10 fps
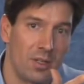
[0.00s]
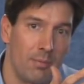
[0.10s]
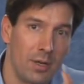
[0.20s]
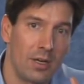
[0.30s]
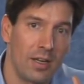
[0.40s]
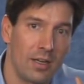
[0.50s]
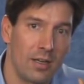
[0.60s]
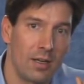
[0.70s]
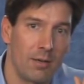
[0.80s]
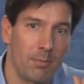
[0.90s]
a bug in
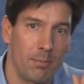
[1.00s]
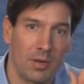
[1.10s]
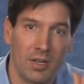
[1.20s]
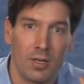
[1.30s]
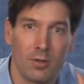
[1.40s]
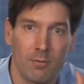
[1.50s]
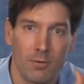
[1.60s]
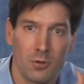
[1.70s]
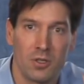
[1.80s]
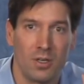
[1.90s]
a particular
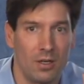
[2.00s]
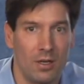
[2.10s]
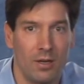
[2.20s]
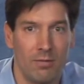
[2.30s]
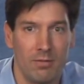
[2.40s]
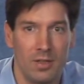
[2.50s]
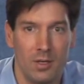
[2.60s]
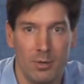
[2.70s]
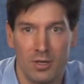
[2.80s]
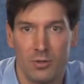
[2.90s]
version of the
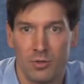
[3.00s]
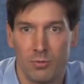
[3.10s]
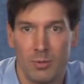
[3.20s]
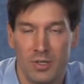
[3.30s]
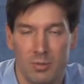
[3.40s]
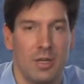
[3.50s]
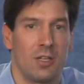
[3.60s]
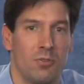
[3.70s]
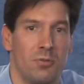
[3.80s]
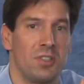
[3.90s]
debugging tools for Windows
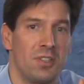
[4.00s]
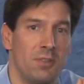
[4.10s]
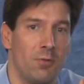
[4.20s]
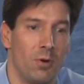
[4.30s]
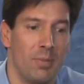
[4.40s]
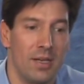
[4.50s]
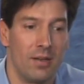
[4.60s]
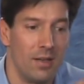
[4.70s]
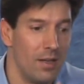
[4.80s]
package for 64-bit